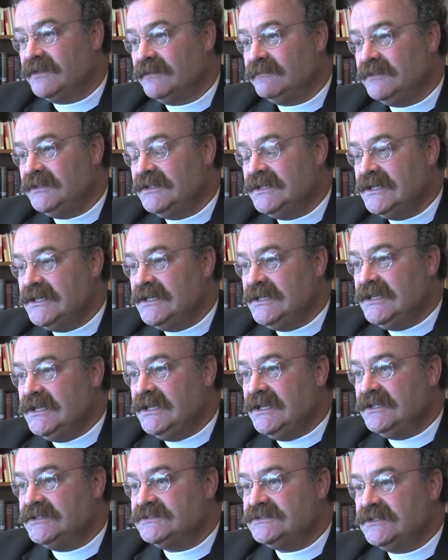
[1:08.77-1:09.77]
I mean,
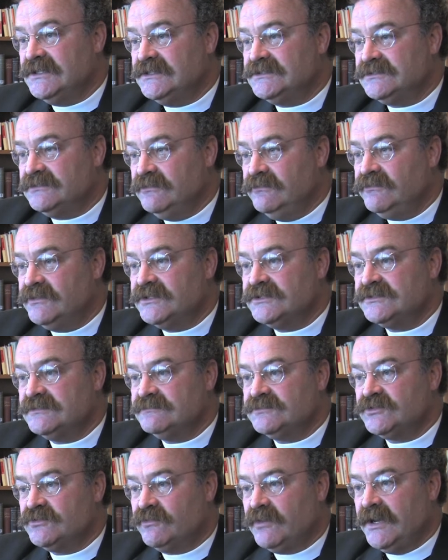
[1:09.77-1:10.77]
it's, it's
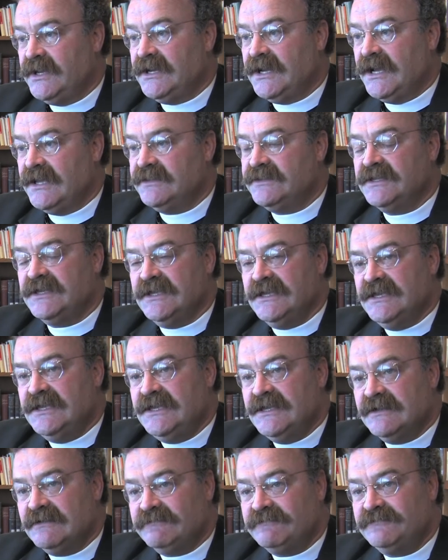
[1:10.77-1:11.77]
Lutheranism's great, I think,
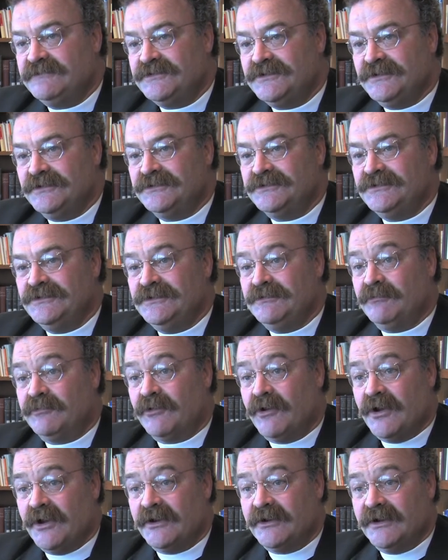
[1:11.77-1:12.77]
gift to the
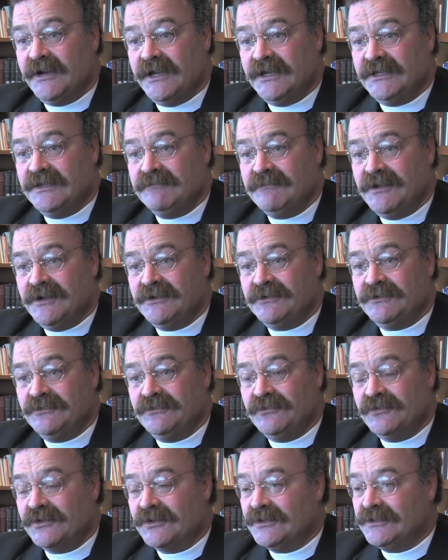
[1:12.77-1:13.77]
broader ecumenical
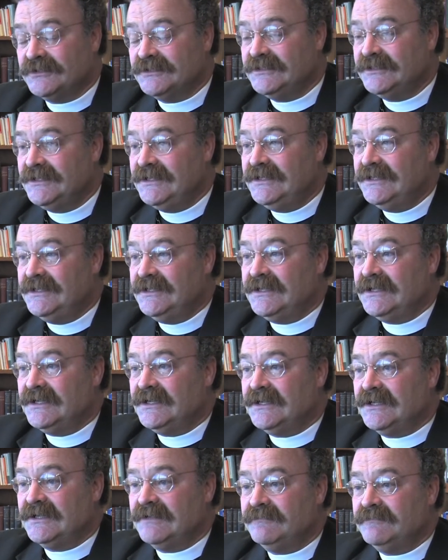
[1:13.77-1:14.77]
world,
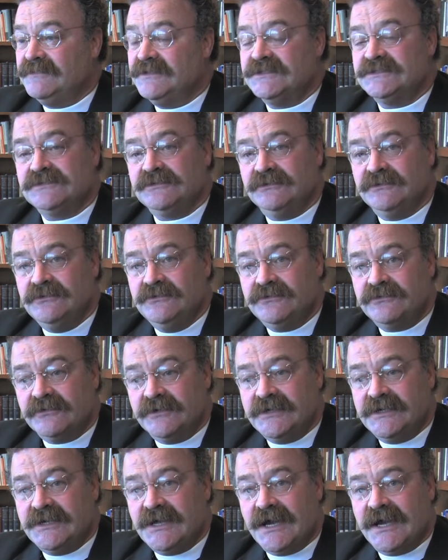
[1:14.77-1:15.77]
um, this
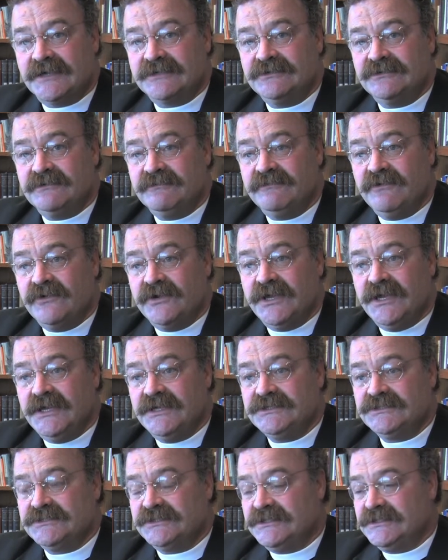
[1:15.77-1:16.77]
Lutheran doctrine of
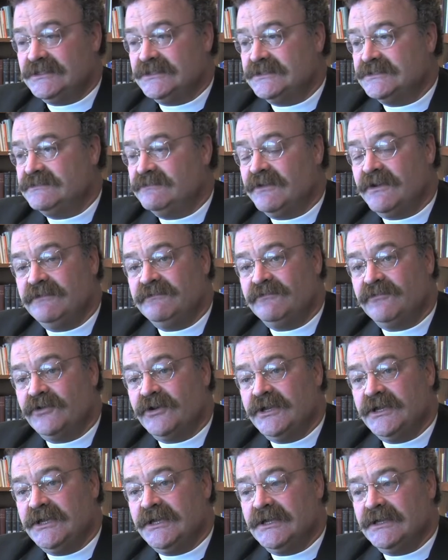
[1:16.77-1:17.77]
vocation. It's very
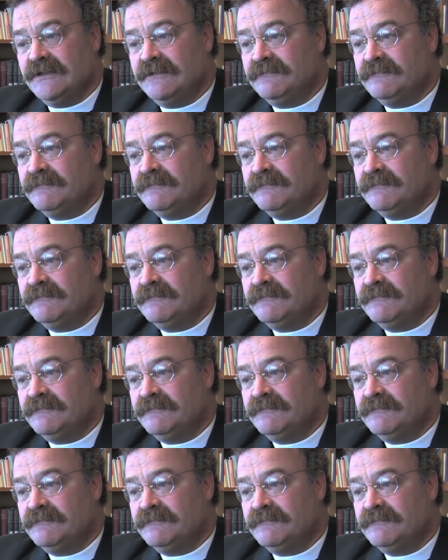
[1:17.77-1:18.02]
freeing.